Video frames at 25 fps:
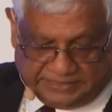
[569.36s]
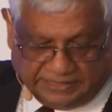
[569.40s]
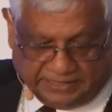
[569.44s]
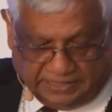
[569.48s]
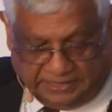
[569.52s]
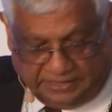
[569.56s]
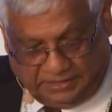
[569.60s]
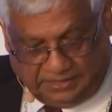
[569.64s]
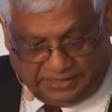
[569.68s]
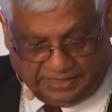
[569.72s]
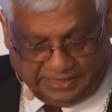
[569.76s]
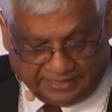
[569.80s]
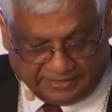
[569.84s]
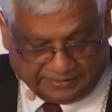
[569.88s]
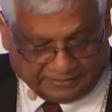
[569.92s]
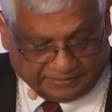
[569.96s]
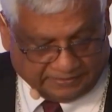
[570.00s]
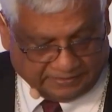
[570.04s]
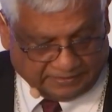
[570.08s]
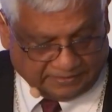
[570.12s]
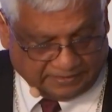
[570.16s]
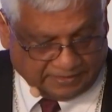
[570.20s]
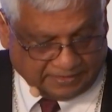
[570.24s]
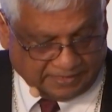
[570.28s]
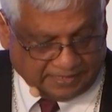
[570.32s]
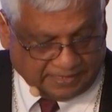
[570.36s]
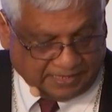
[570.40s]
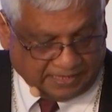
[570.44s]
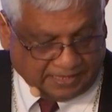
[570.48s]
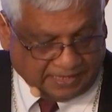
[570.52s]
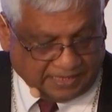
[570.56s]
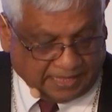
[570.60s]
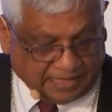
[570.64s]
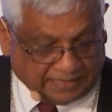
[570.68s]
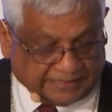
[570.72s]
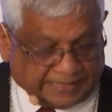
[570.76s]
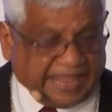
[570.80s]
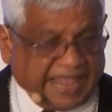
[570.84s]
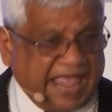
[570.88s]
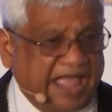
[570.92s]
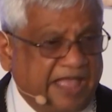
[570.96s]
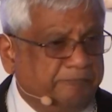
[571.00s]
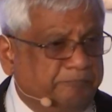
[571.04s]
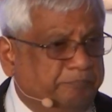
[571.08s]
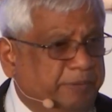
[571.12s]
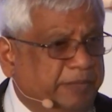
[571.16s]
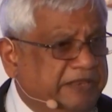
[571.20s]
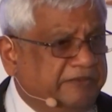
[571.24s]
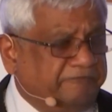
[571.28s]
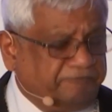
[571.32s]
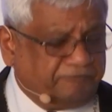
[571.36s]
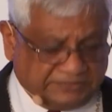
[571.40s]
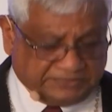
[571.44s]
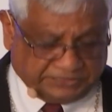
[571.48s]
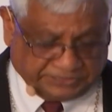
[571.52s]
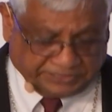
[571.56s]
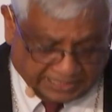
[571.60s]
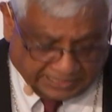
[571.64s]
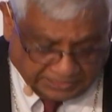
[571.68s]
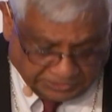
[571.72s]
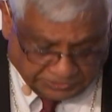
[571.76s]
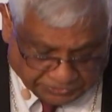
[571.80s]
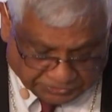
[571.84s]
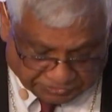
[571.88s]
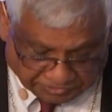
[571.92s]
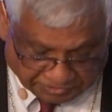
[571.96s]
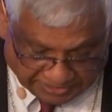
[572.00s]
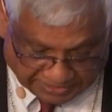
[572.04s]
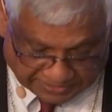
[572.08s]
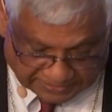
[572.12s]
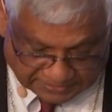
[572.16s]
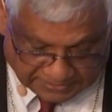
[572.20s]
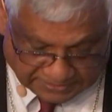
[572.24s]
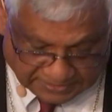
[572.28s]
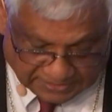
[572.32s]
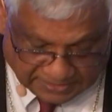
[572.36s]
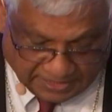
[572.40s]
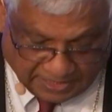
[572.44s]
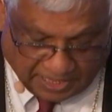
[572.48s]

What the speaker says: in India. They have been for centuries